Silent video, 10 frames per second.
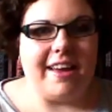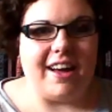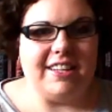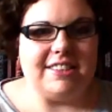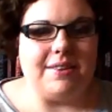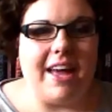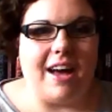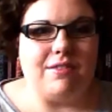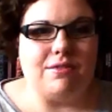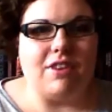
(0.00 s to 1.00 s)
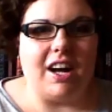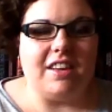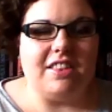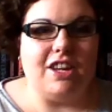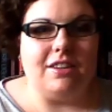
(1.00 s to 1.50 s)
so I have a
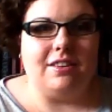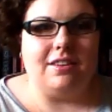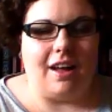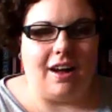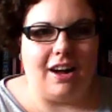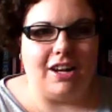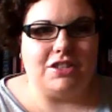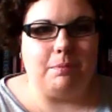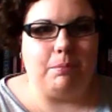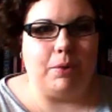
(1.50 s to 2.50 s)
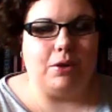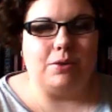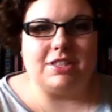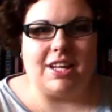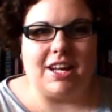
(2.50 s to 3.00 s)
rather large book haul
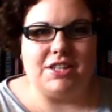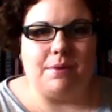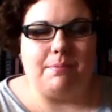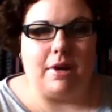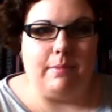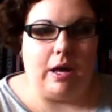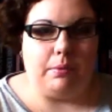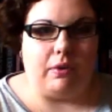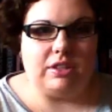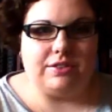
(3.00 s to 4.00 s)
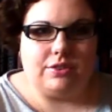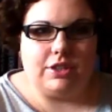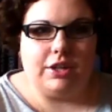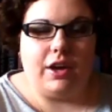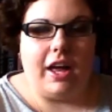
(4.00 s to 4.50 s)
slash in my mailbox for
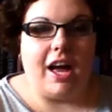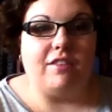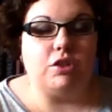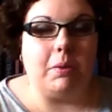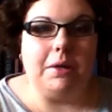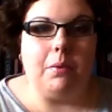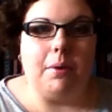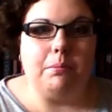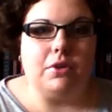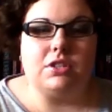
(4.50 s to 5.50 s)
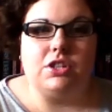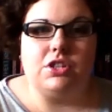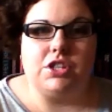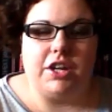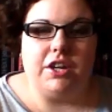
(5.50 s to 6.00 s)
you. I have 21 books to
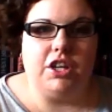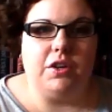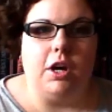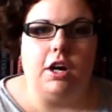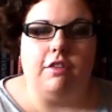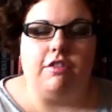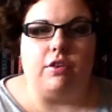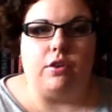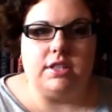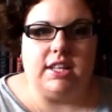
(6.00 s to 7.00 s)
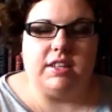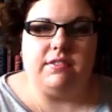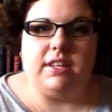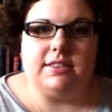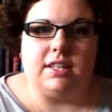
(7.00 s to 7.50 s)
show you. 14 of
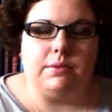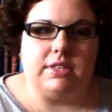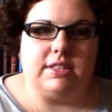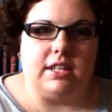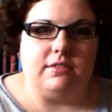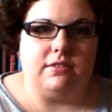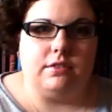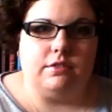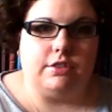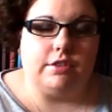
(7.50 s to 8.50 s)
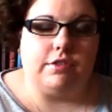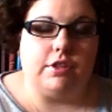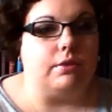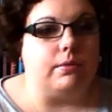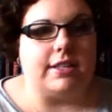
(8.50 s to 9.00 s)
these I was sent for review,
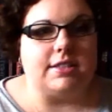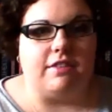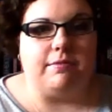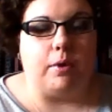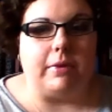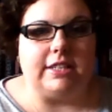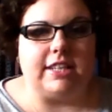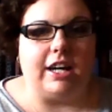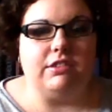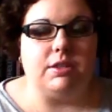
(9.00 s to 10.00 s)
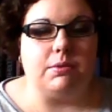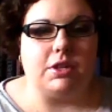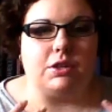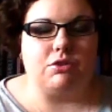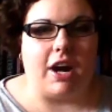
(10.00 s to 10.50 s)
the rest I've bought myself, so I'm going
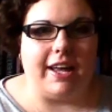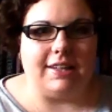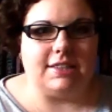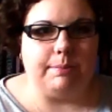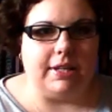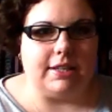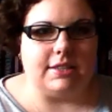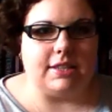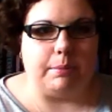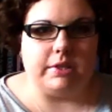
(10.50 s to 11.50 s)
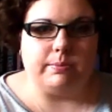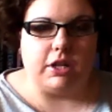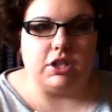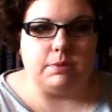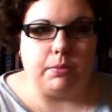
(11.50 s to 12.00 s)
to try and speed this up as
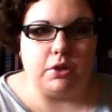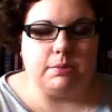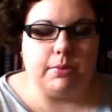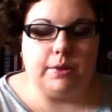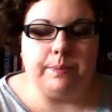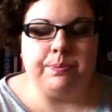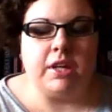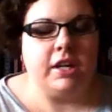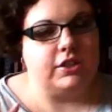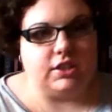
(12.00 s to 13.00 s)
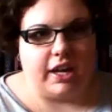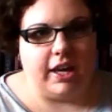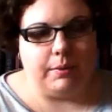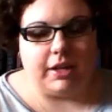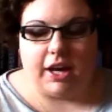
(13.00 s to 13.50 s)
much as possible. So here
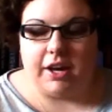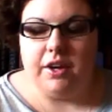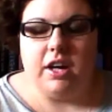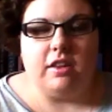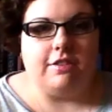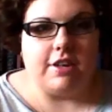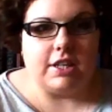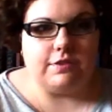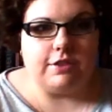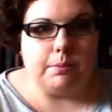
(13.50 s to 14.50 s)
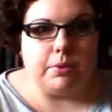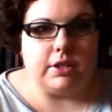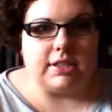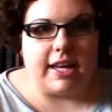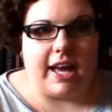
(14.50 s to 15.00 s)
we go. The first few
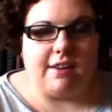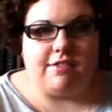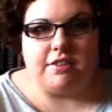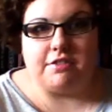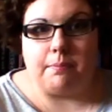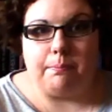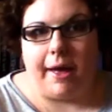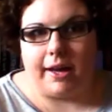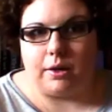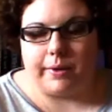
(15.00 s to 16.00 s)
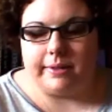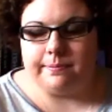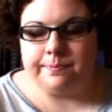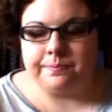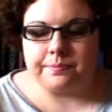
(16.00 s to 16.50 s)
books I have are from Penguin,
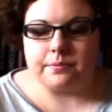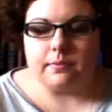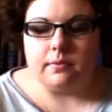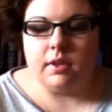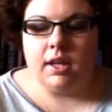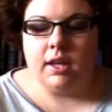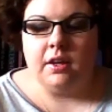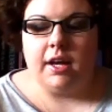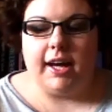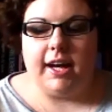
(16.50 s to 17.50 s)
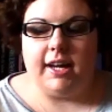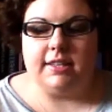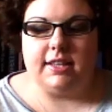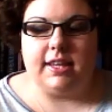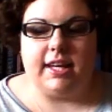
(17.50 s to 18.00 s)
and
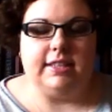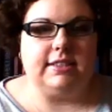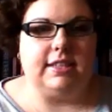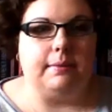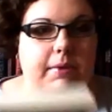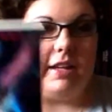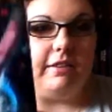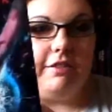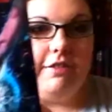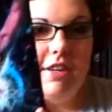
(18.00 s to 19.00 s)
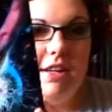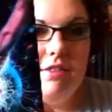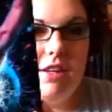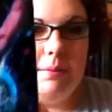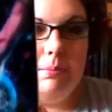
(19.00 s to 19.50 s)
they sent me
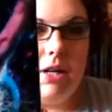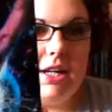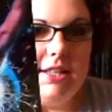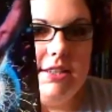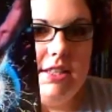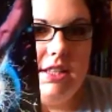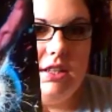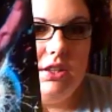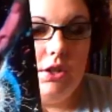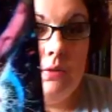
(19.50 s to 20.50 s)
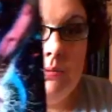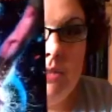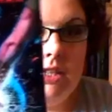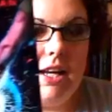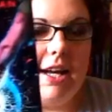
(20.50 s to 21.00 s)
Fever by Dee
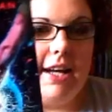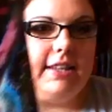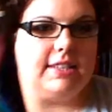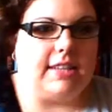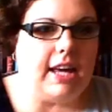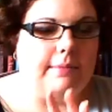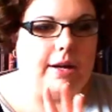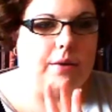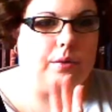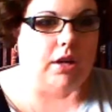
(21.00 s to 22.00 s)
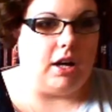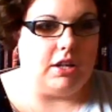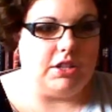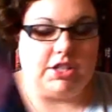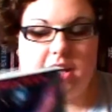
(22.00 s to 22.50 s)
Shulman, and this came out
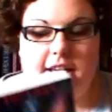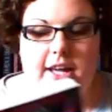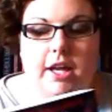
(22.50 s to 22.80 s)
last year,